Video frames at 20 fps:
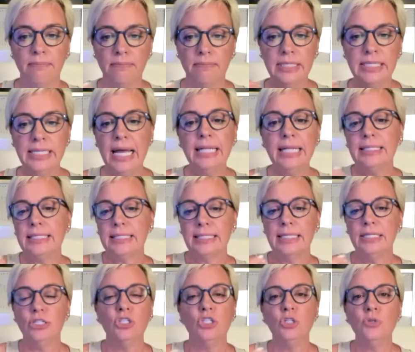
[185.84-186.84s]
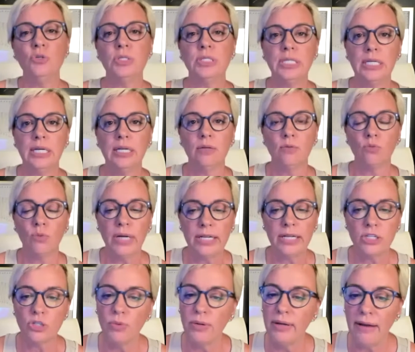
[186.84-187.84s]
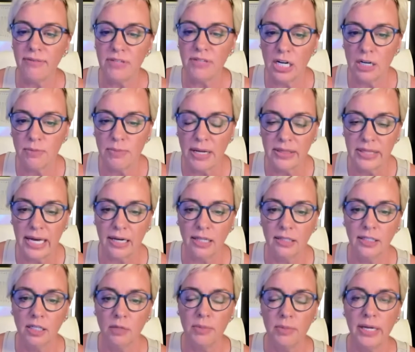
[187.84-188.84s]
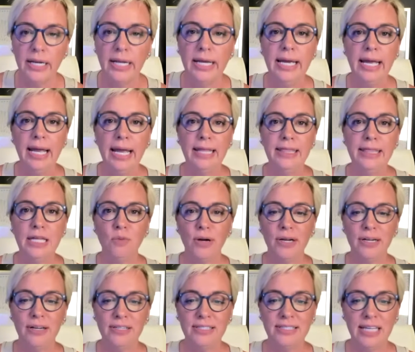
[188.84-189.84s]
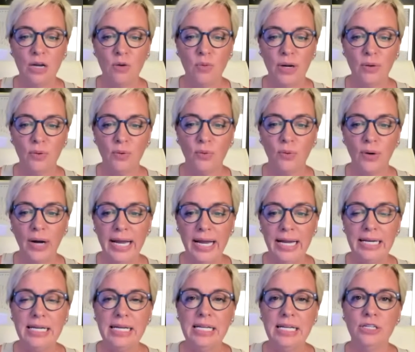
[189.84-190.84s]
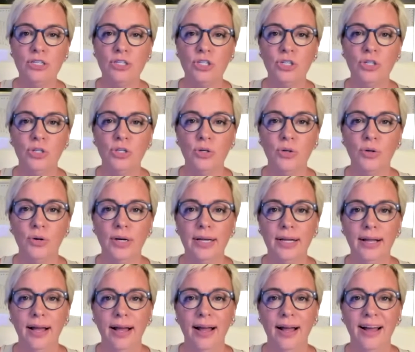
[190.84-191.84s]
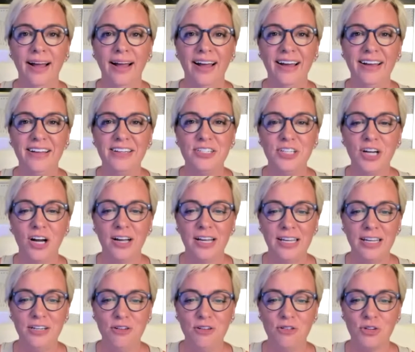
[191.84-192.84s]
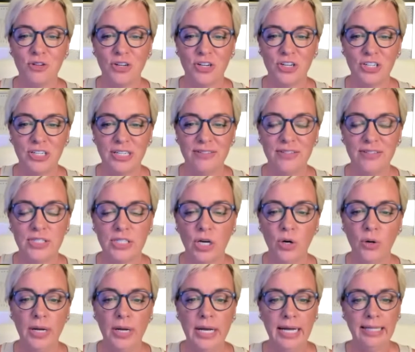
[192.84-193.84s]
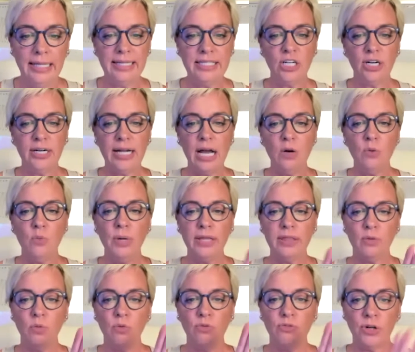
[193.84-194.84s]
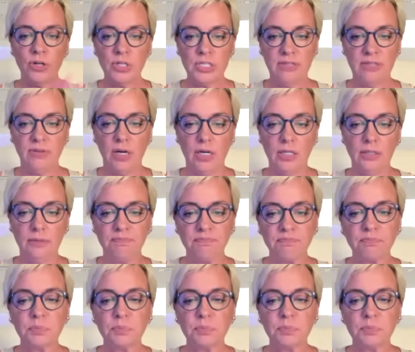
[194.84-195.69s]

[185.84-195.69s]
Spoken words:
dense and juicy and rich. We have to talk about that a little bit, and then we're going to segue right into doggy nutrition. So let's start out with, first of all,